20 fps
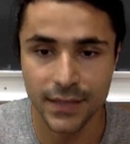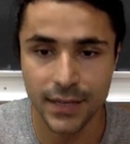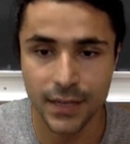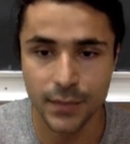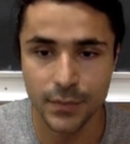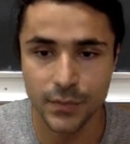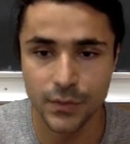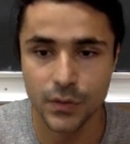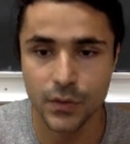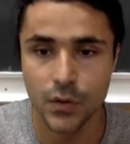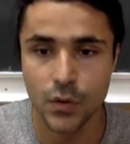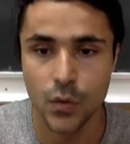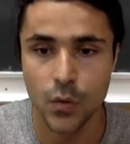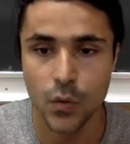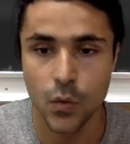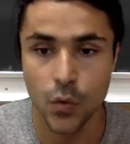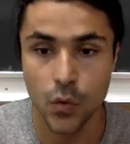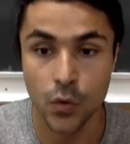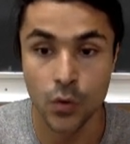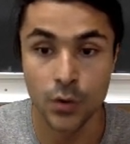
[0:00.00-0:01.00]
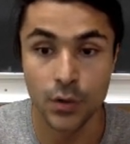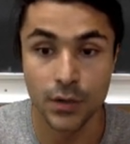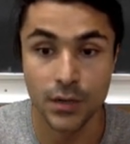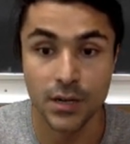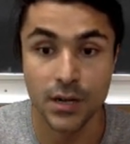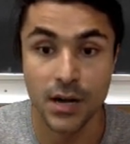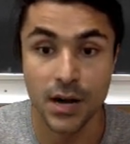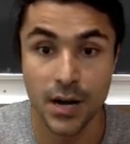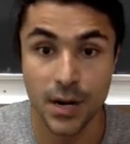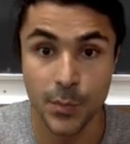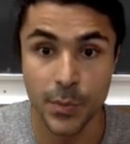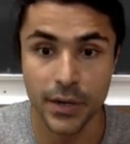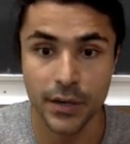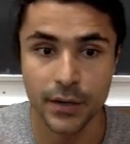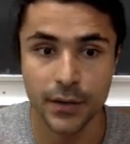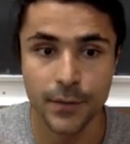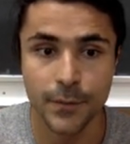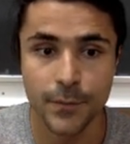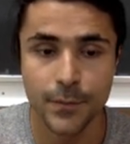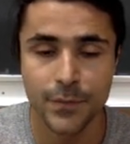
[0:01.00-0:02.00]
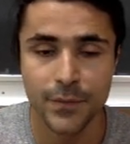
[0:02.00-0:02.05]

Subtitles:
atoms or carbon.